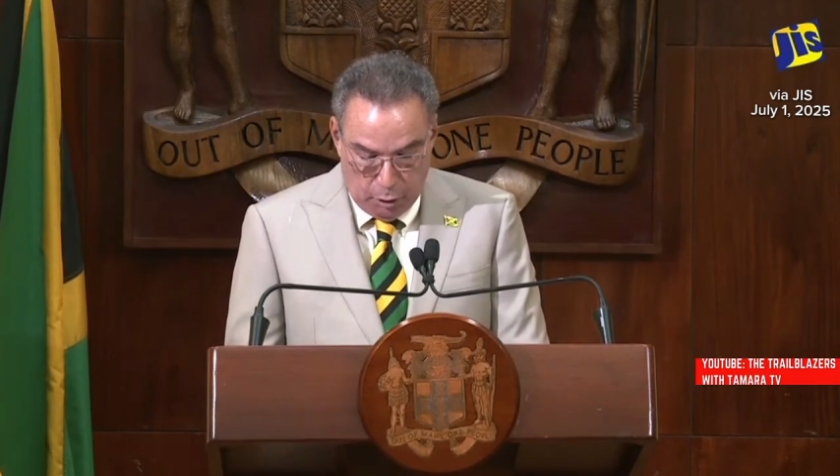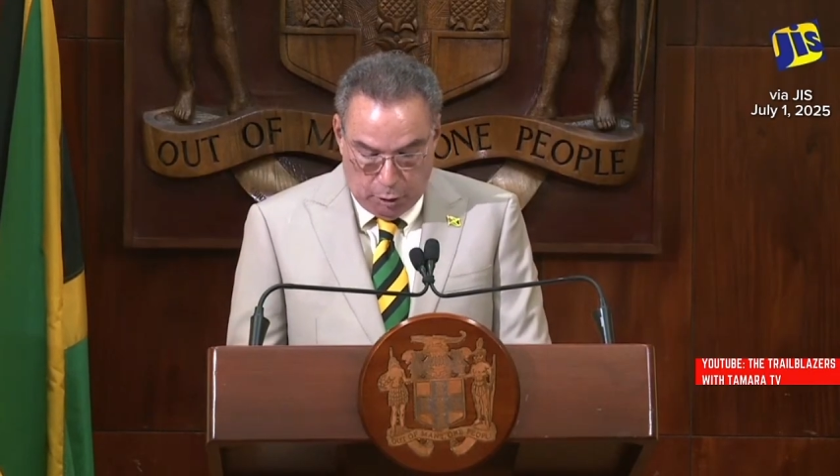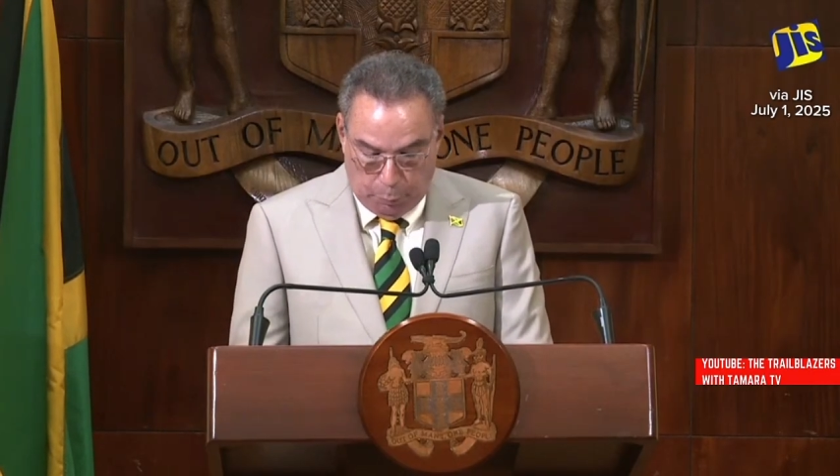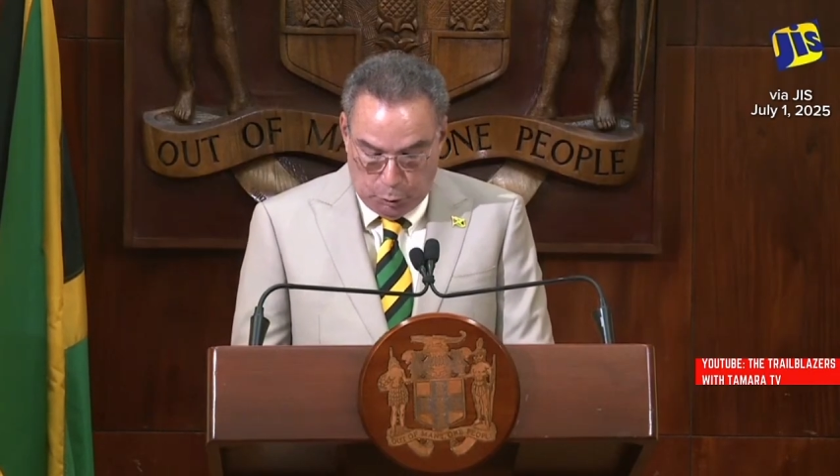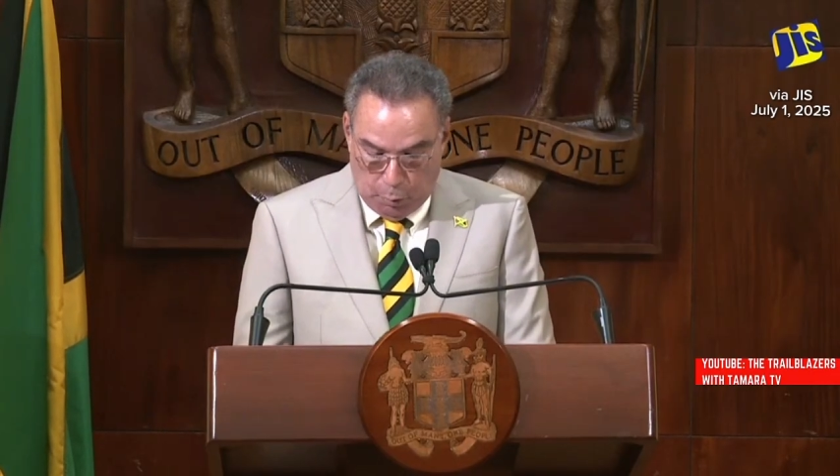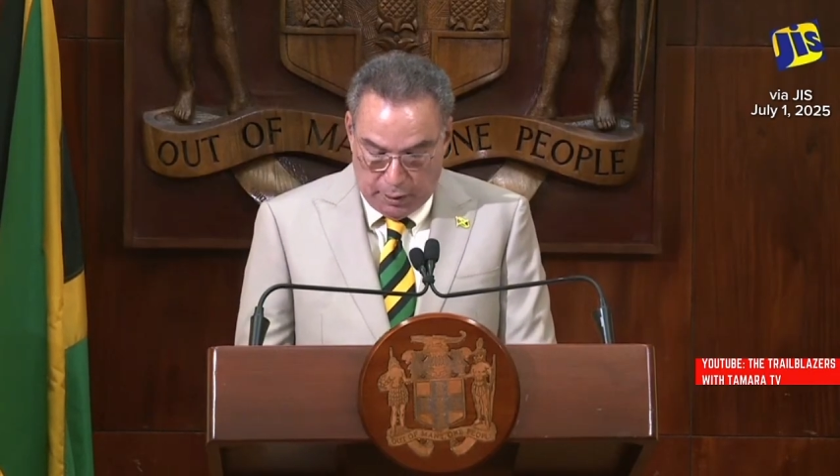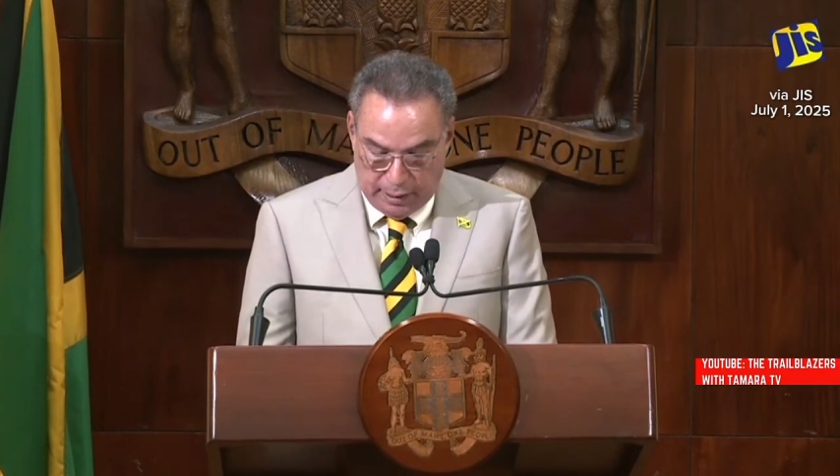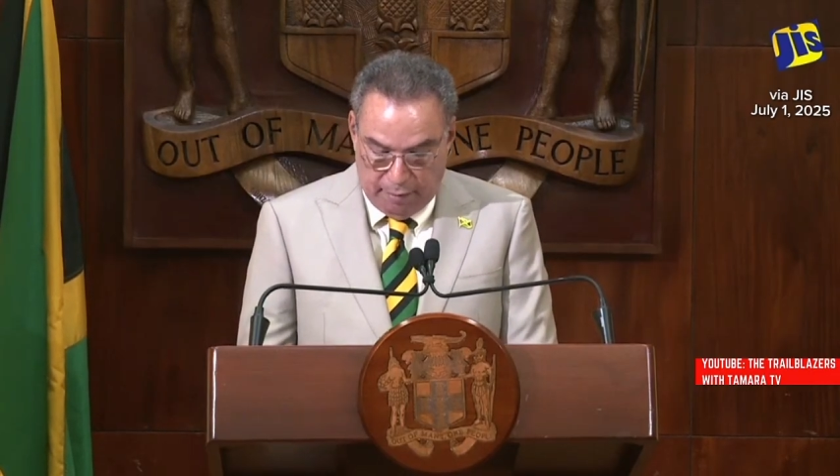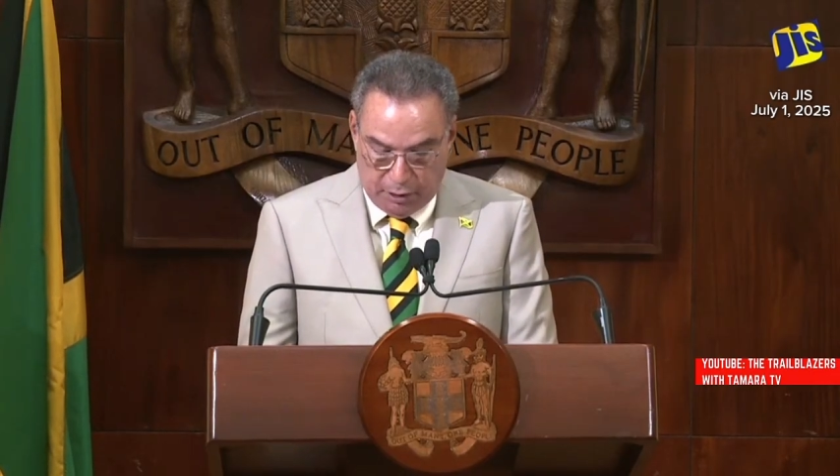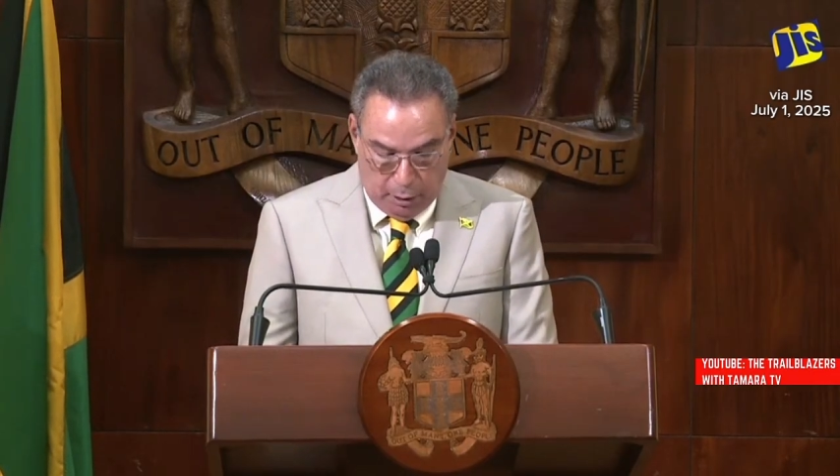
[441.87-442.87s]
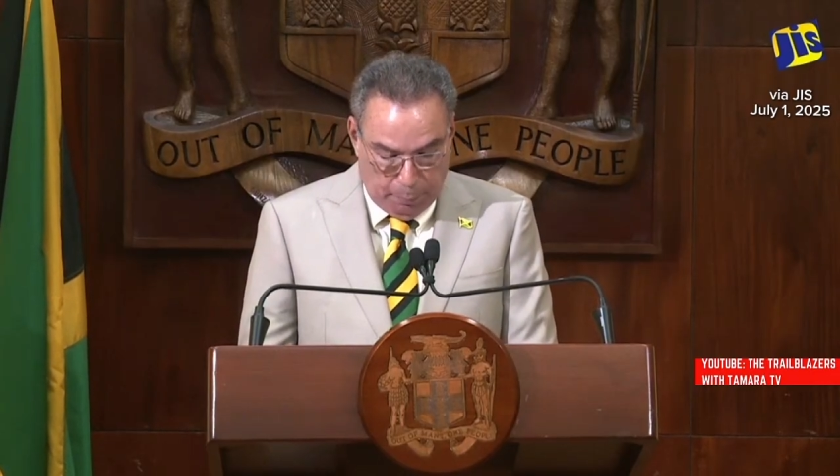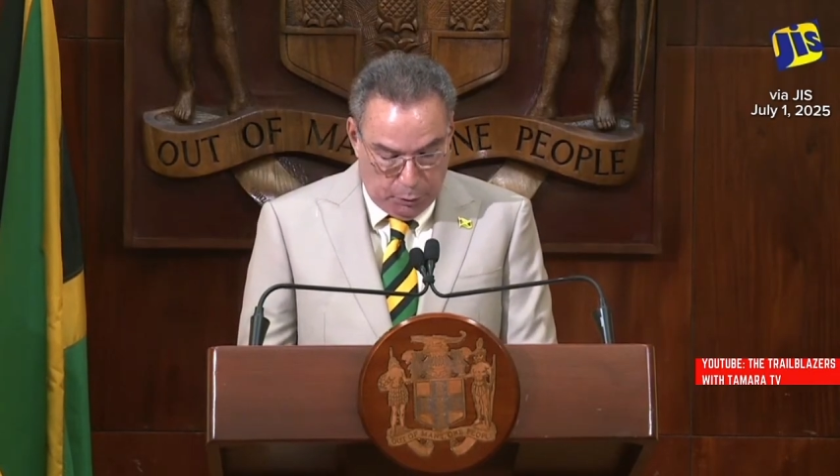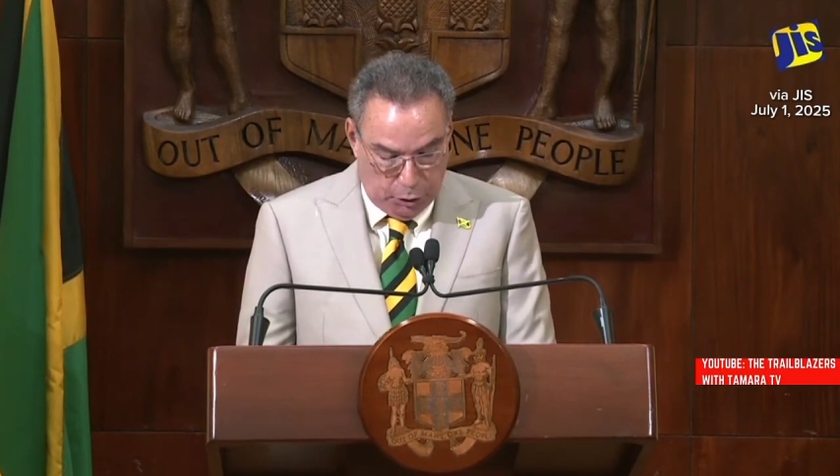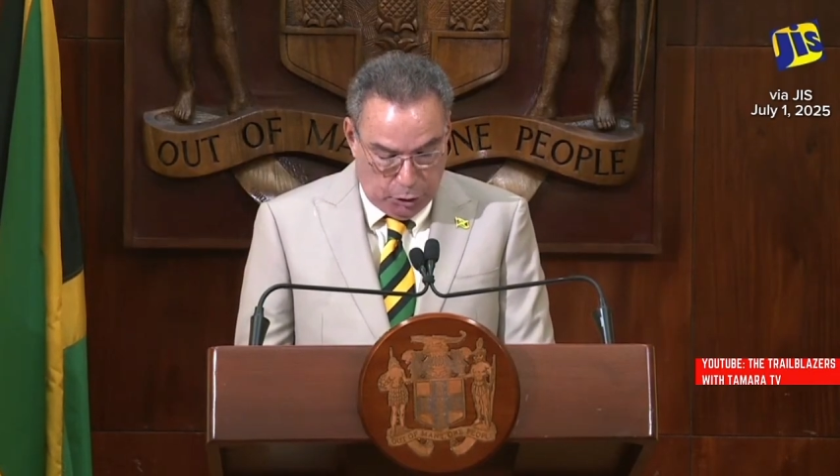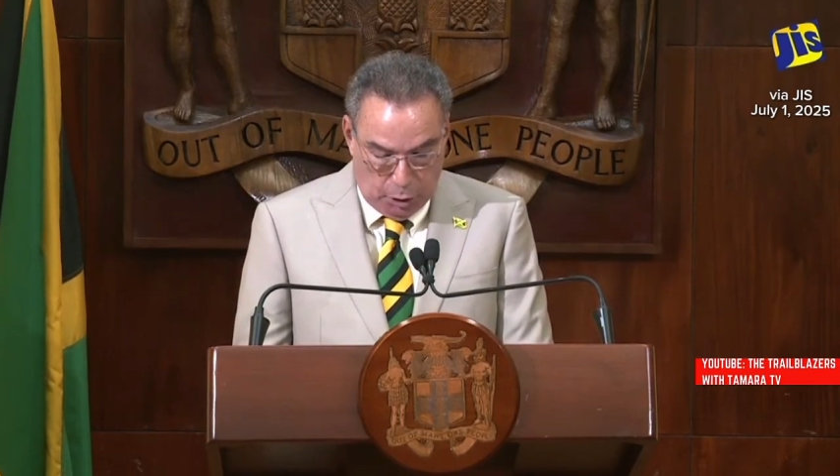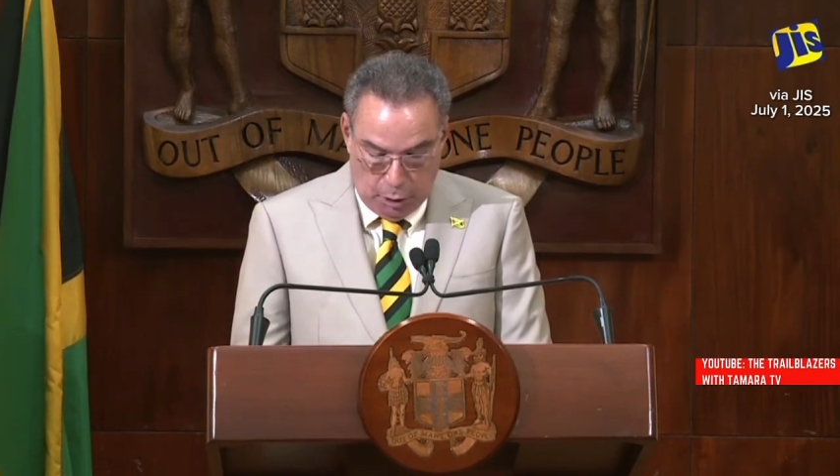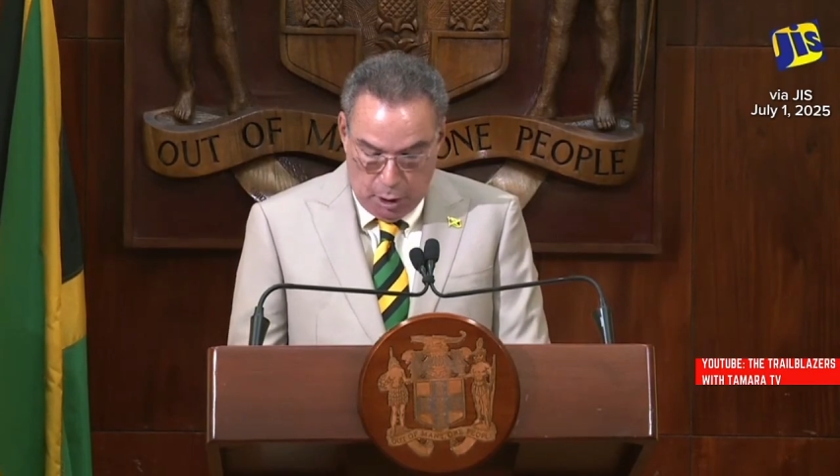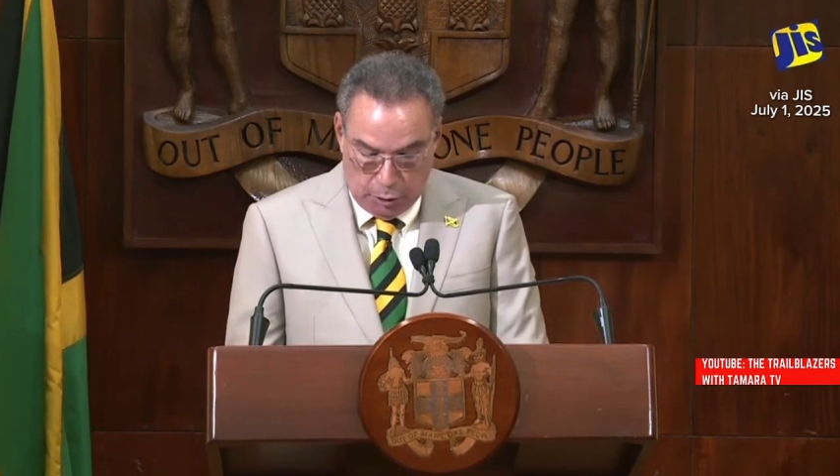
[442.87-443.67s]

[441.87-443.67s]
to put ourselves in a position